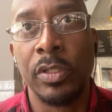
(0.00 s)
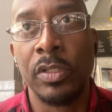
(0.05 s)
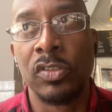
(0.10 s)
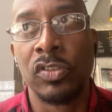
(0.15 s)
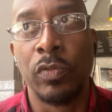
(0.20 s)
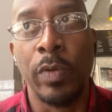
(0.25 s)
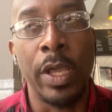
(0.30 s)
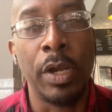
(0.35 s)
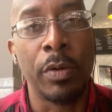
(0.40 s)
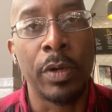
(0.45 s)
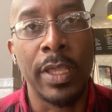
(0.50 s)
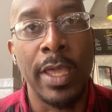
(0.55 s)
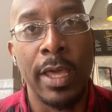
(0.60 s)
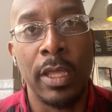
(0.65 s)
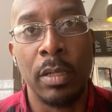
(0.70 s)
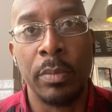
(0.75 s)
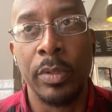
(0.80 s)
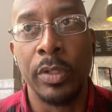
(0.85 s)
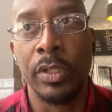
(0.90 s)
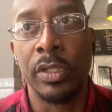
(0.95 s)
there's greater
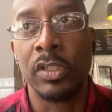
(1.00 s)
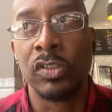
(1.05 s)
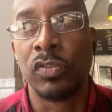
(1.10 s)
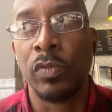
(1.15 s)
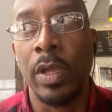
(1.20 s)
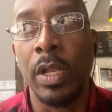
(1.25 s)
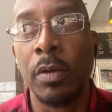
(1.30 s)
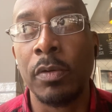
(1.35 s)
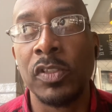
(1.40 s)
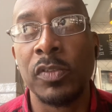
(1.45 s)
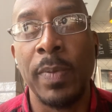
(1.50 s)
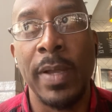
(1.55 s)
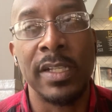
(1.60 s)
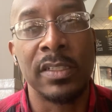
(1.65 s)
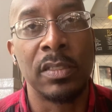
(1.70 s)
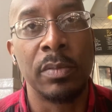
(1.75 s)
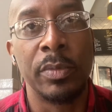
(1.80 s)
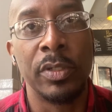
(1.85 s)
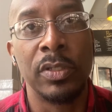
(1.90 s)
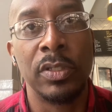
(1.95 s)
accountability, there's greater
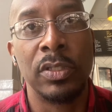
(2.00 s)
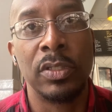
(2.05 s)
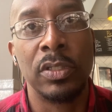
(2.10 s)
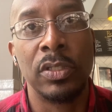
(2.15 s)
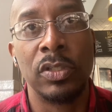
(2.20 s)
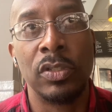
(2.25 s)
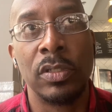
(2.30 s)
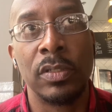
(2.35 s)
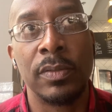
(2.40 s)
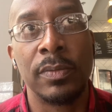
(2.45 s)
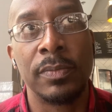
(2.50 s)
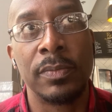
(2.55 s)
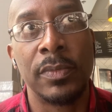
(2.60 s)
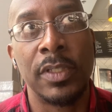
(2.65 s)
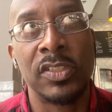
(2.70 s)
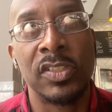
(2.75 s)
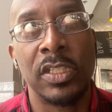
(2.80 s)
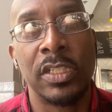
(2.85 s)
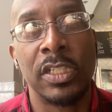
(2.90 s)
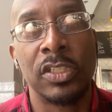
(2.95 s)
responsibility. Yeah, I
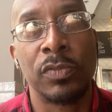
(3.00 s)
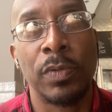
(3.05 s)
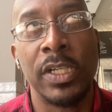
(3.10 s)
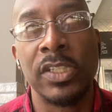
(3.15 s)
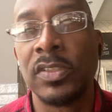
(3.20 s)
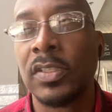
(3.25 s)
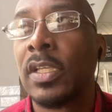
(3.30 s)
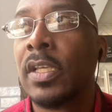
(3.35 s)
said that twice.